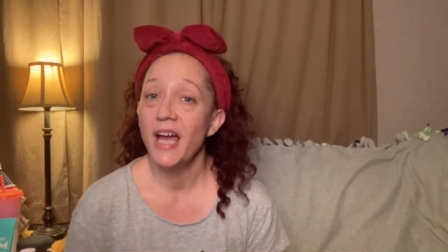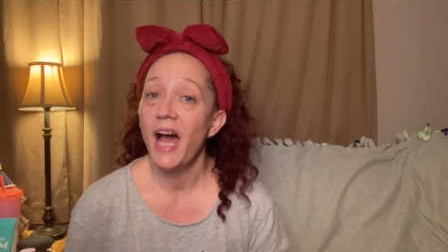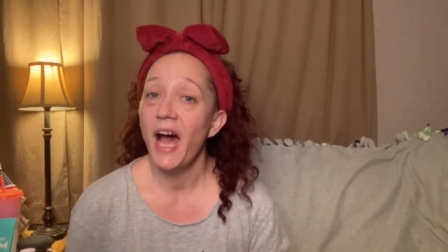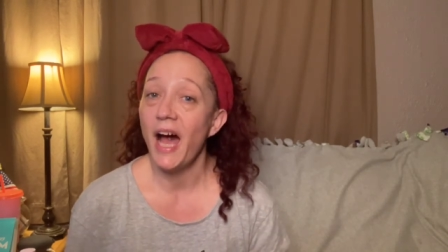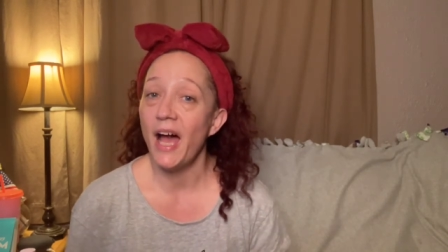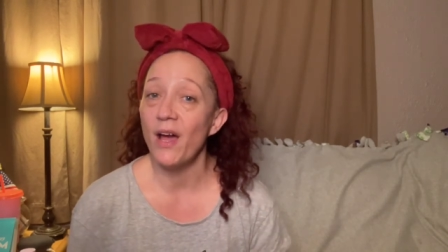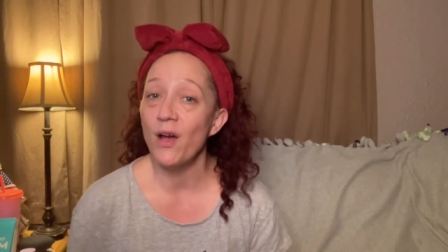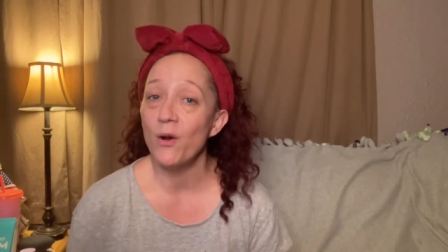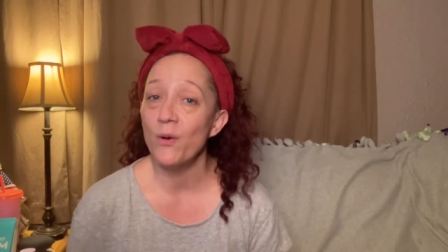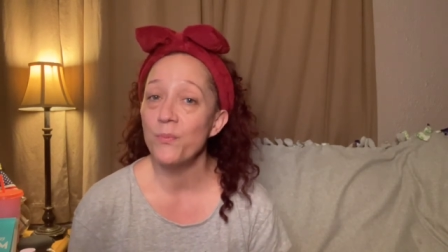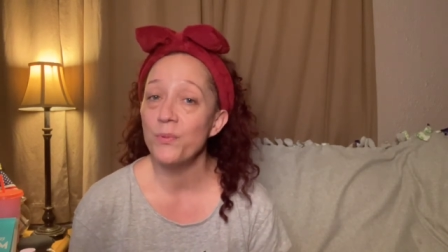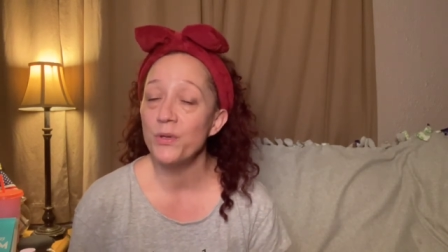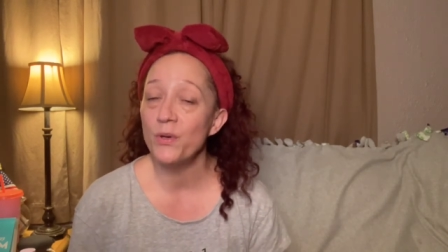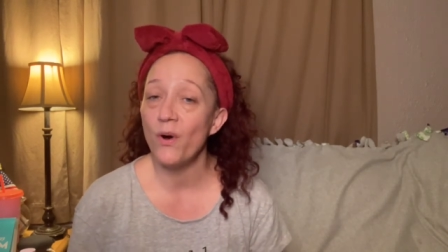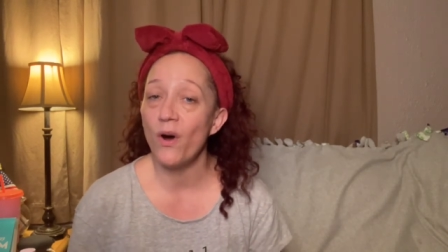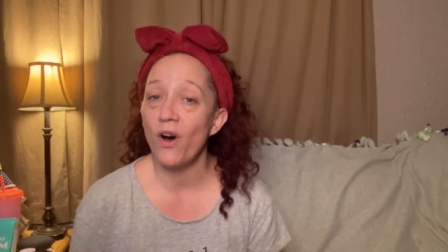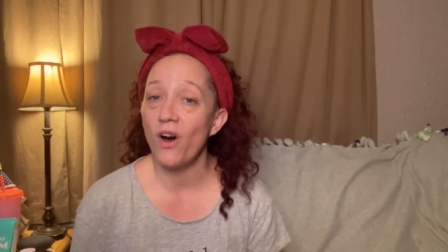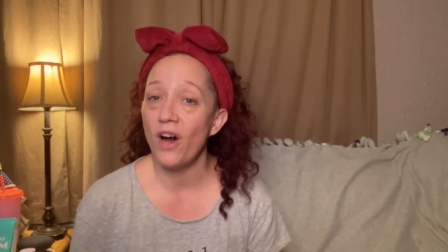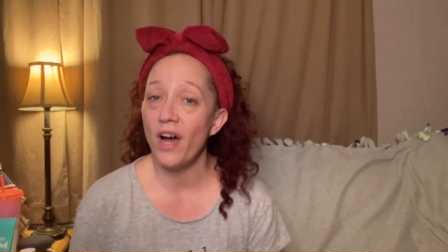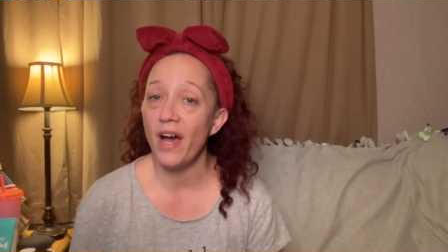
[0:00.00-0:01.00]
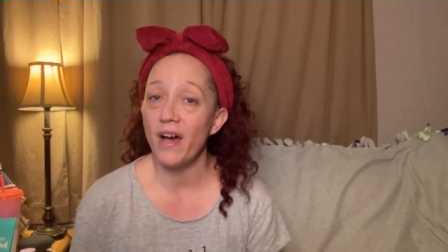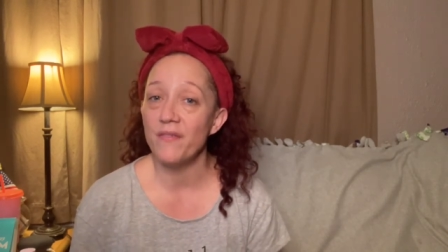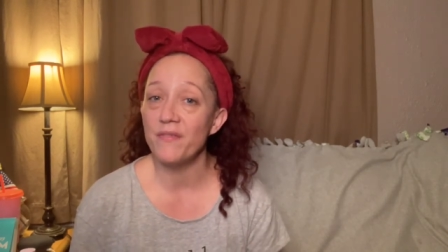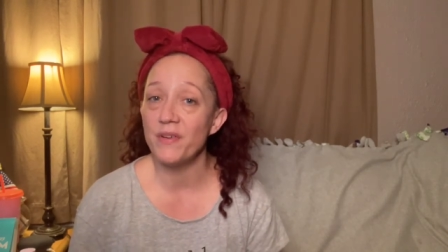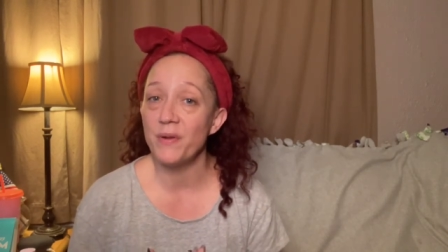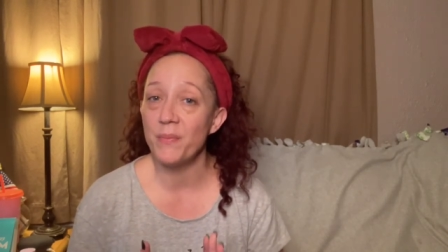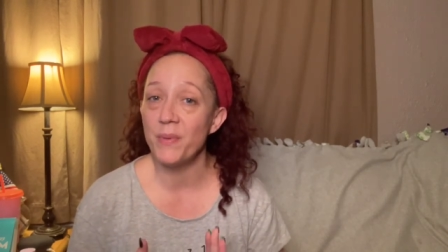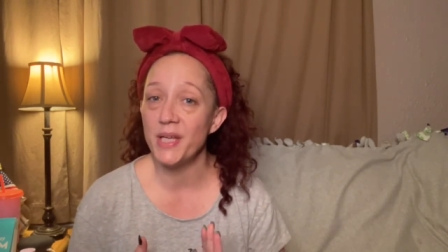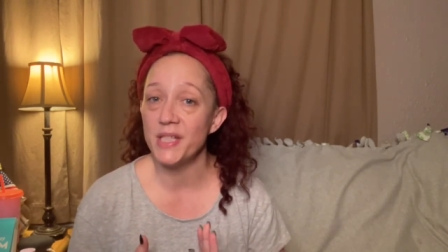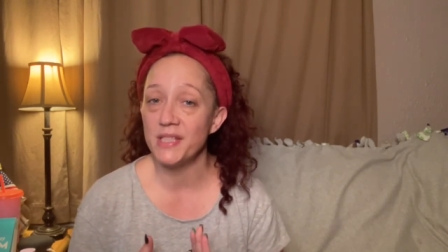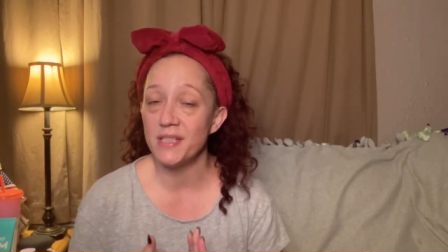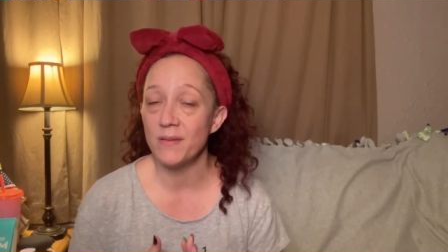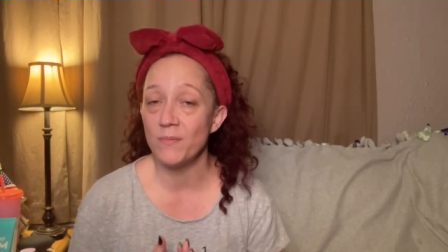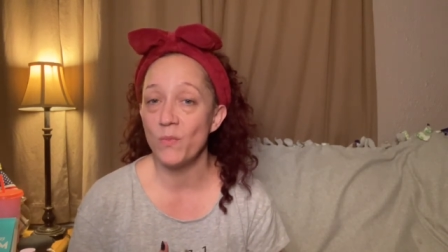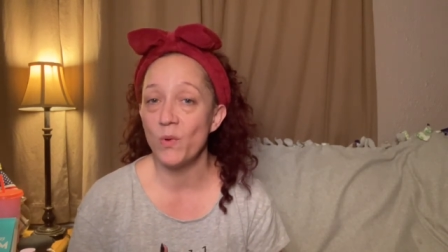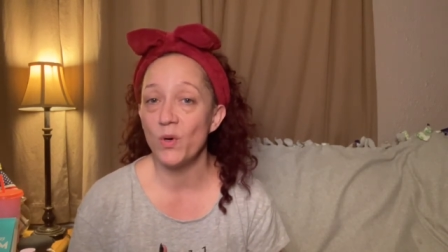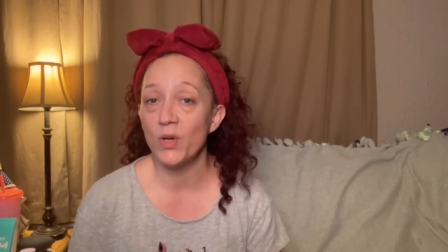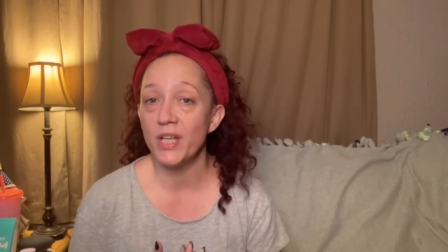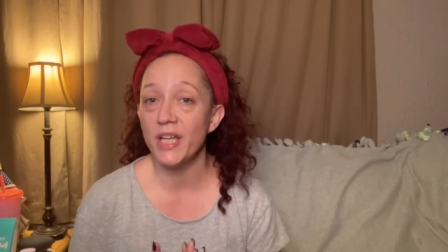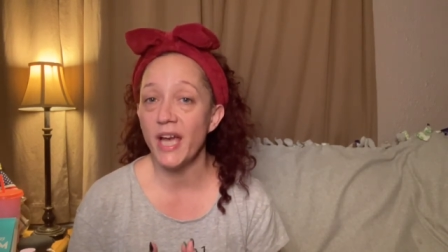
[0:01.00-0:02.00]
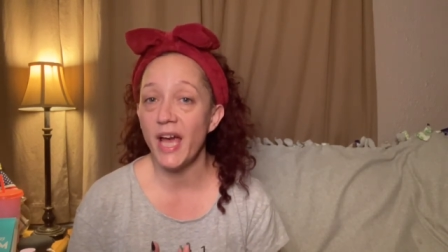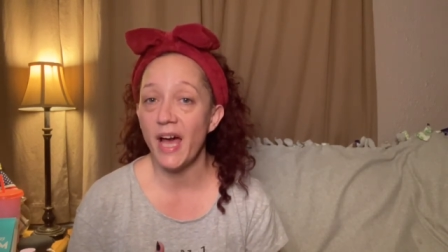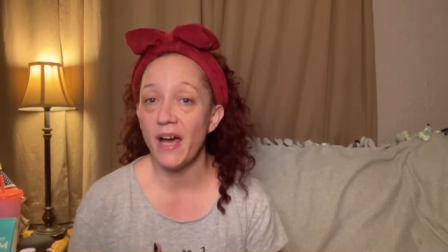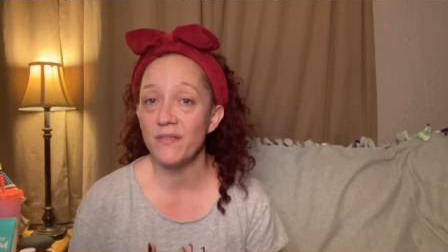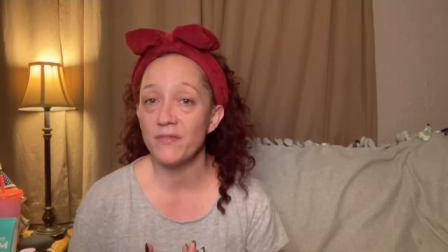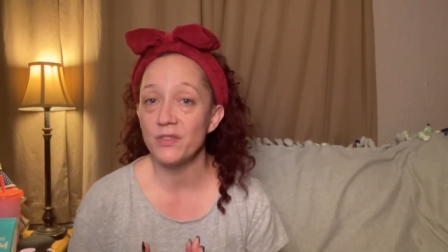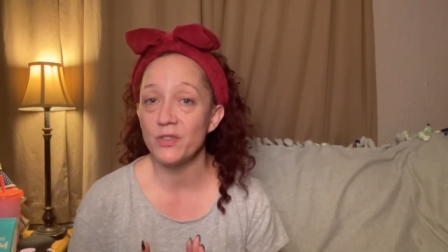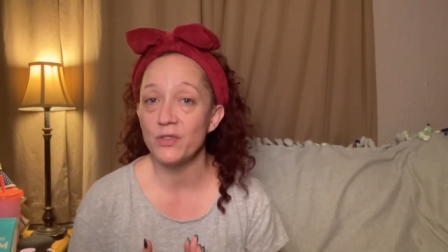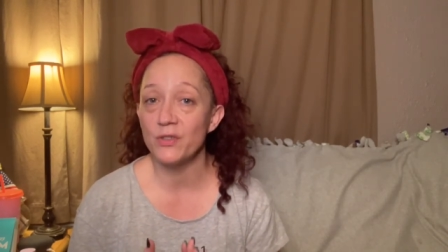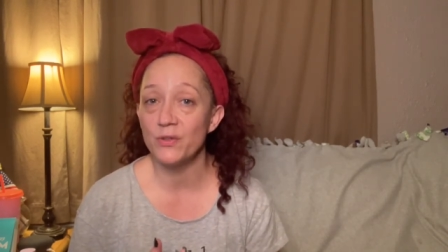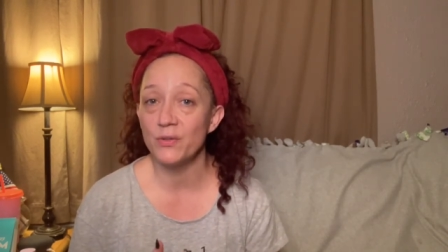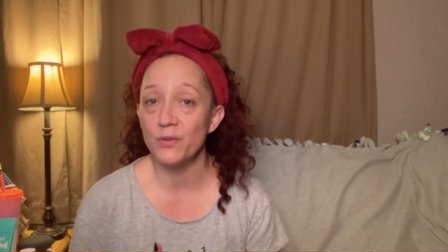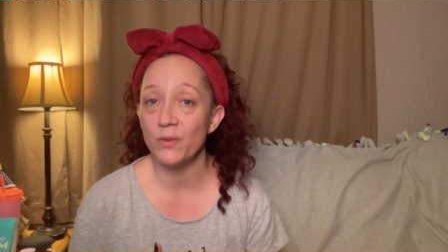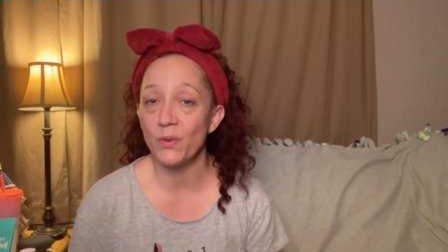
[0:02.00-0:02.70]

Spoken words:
I hope you all have an amazing morning, afternoon,